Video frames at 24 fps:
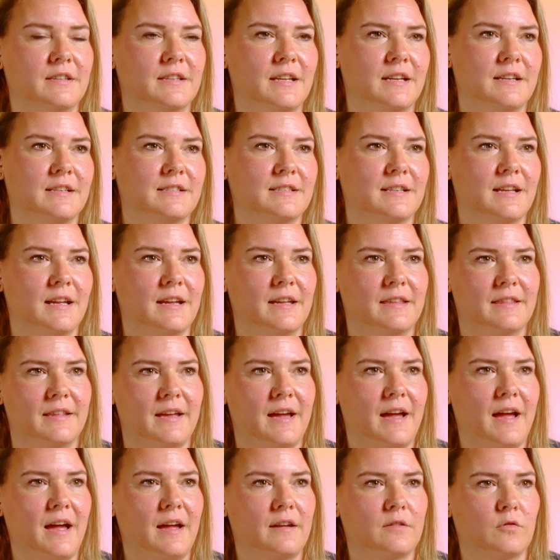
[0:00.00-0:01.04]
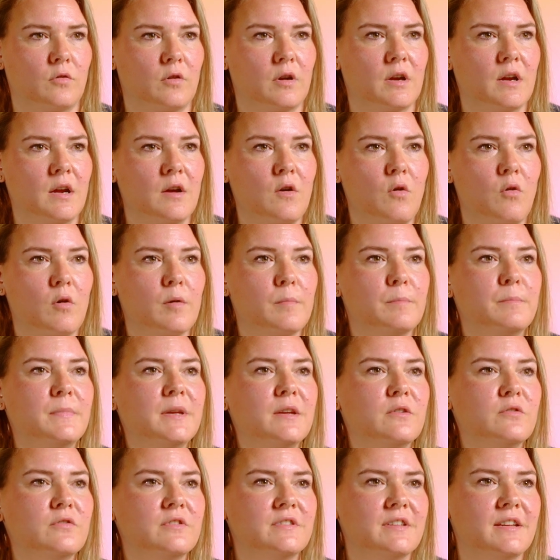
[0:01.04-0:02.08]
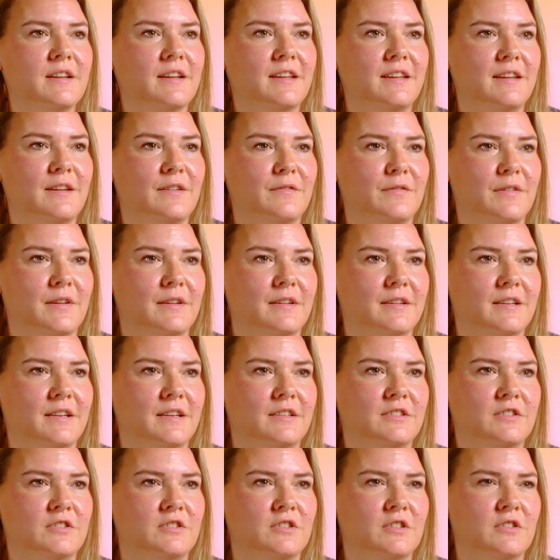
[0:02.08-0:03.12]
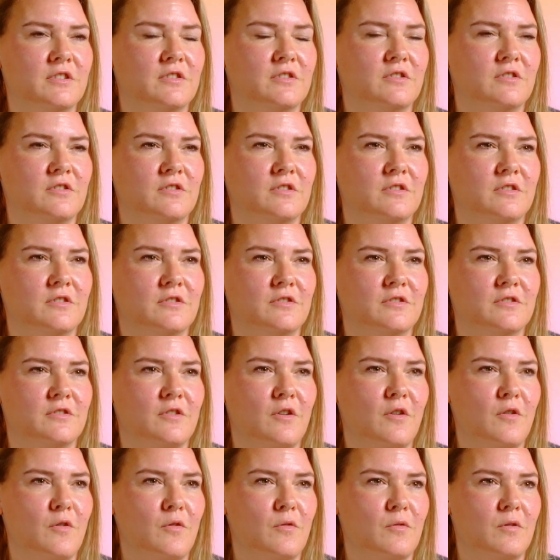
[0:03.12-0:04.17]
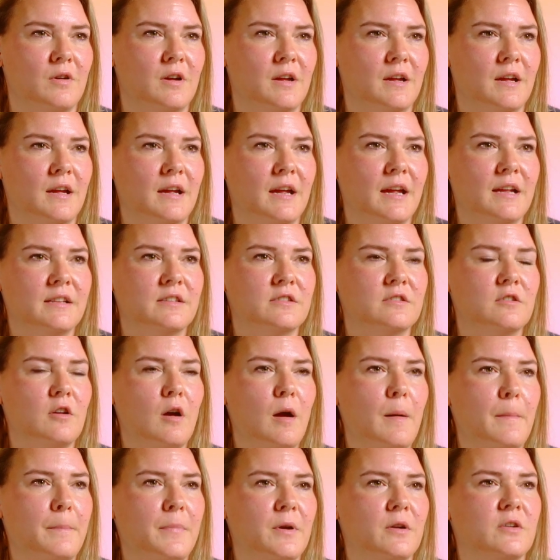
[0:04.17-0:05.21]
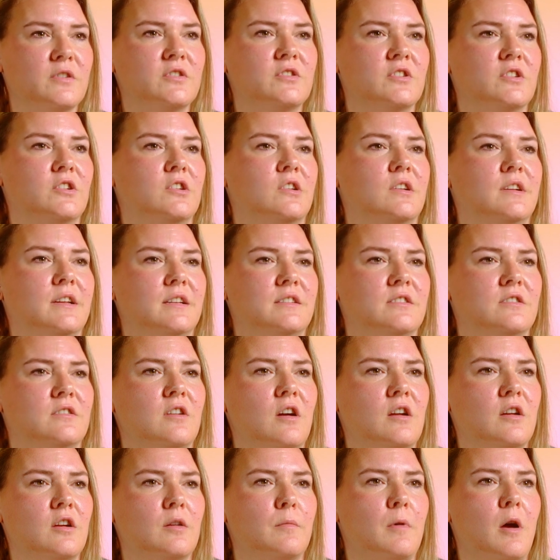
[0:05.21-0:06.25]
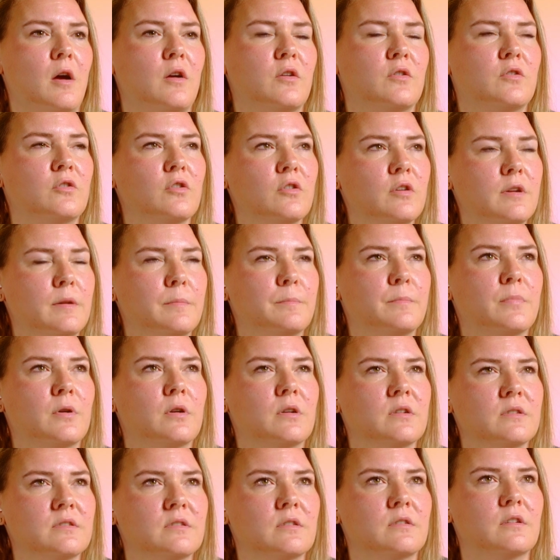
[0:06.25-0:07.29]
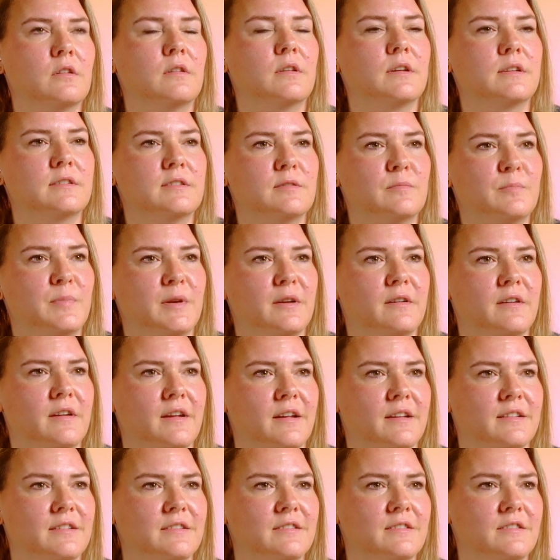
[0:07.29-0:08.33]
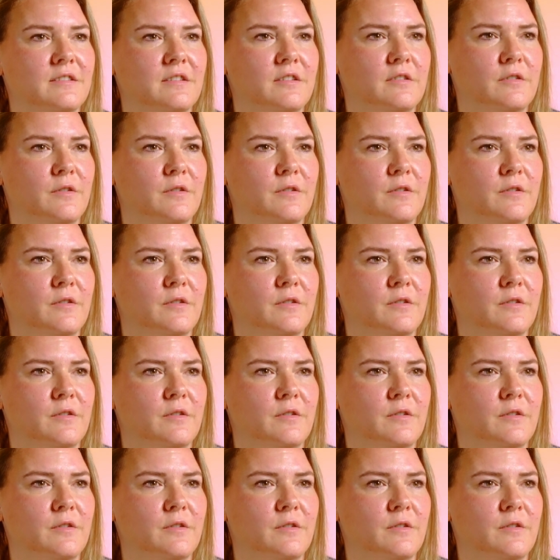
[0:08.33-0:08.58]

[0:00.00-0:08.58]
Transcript: things like that, or music even. It's just so, it's not personal, it's not a good personal experience.